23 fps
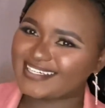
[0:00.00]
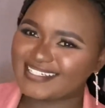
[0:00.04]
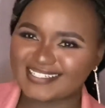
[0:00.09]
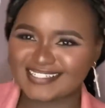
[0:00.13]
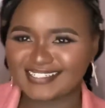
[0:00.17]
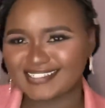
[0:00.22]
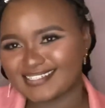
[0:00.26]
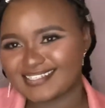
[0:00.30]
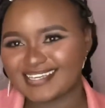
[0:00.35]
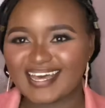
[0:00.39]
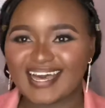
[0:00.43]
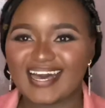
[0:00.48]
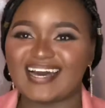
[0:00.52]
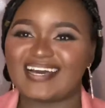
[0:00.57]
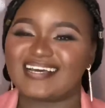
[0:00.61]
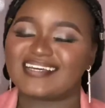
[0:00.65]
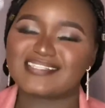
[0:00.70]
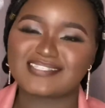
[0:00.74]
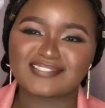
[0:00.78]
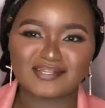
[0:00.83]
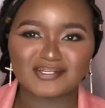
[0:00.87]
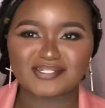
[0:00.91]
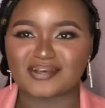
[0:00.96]
Yeah, it's
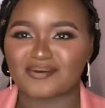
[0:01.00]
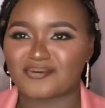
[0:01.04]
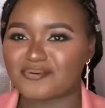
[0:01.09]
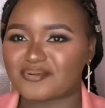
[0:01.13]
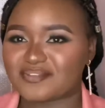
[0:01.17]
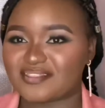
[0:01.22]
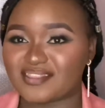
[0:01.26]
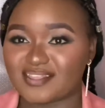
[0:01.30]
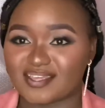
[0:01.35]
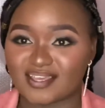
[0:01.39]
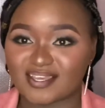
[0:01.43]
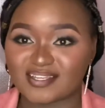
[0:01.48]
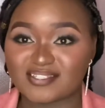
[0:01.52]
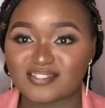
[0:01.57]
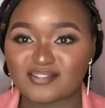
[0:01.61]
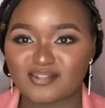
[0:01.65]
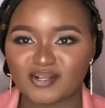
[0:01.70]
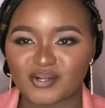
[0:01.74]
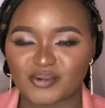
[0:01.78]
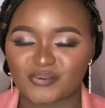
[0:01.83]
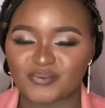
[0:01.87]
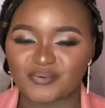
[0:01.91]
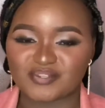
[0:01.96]
not a good thing. It's not a
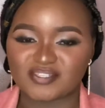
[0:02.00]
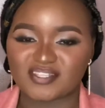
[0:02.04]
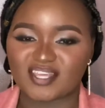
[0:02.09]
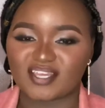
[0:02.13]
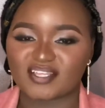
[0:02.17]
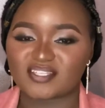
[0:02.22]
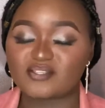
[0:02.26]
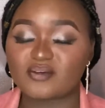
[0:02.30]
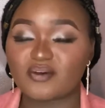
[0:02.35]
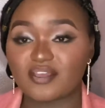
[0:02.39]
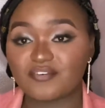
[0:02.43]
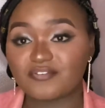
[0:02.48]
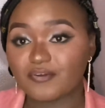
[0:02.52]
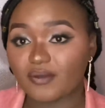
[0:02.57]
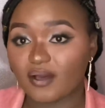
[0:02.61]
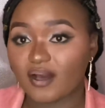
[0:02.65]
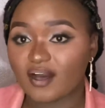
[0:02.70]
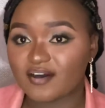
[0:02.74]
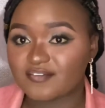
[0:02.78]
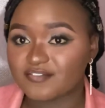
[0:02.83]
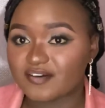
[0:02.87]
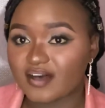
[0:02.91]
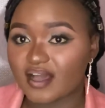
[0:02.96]
good thing. So if you
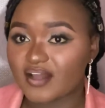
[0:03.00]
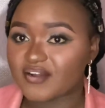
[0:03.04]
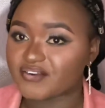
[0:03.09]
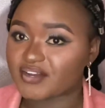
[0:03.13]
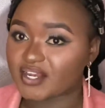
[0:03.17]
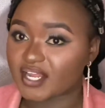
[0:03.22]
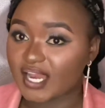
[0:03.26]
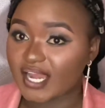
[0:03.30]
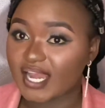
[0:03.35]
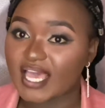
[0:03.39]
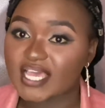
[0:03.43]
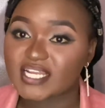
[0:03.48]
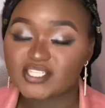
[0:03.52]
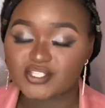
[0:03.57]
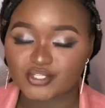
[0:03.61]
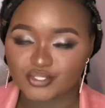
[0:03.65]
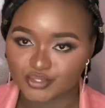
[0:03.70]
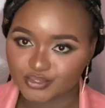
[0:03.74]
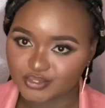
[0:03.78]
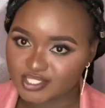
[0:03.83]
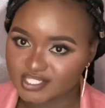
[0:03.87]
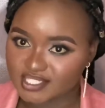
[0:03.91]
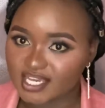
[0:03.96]
have a ring light,
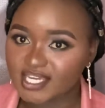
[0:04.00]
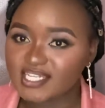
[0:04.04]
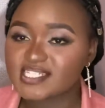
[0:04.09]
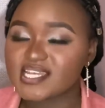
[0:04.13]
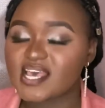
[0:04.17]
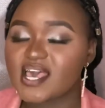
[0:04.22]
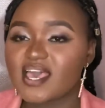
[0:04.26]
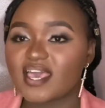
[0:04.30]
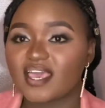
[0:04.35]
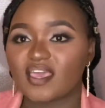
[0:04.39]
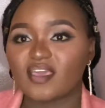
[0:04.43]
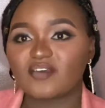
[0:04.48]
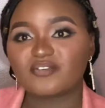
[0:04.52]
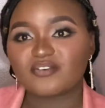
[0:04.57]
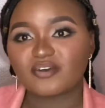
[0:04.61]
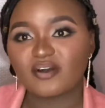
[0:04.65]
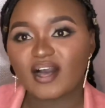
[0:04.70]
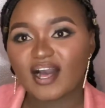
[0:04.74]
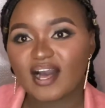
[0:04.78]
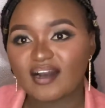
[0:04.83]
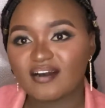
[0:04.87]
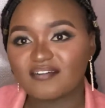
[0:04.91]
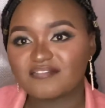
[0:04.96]
use it. If you
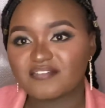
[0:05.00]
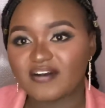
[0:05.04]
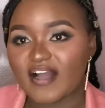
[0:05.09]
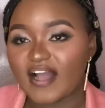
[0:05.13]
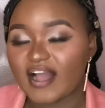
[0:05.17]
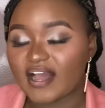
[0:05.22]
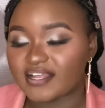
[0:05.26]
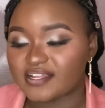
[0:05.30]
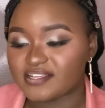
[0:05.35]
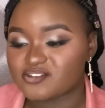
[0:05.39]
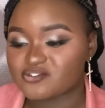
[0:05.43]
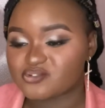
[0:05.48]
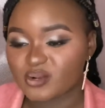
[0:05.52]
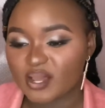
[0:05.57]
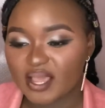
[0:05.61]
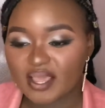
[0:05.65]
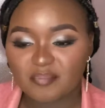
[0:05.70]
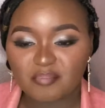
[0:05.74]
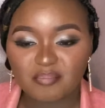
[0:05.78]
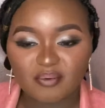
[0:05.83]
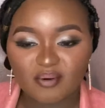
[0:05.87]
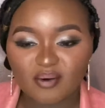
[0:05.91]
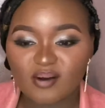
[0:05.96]
have a
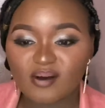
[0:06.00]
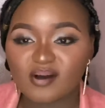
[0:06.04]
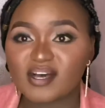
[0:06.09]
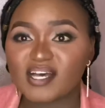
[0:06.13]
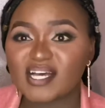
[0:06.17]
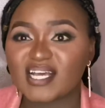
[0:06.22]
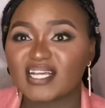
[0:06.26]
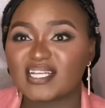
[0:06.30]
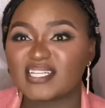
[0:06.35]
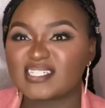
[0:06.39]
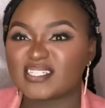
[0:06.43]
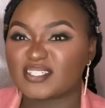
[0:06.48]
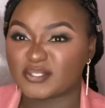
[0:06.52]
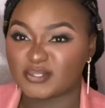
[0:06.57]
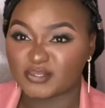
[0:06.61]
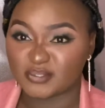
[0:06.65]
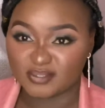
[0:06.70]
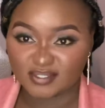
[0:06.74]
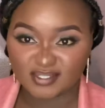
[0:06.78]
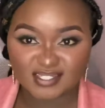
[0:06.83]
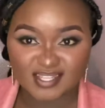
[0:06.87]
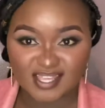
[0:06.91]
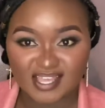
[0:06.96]
tripod,
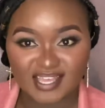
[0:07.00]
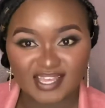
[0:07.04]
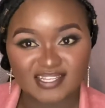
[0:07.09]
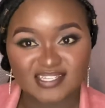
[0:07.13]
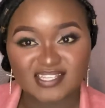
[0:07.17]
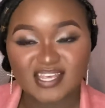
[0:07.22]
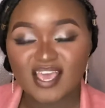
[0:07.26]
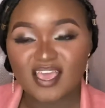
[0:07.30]
use it.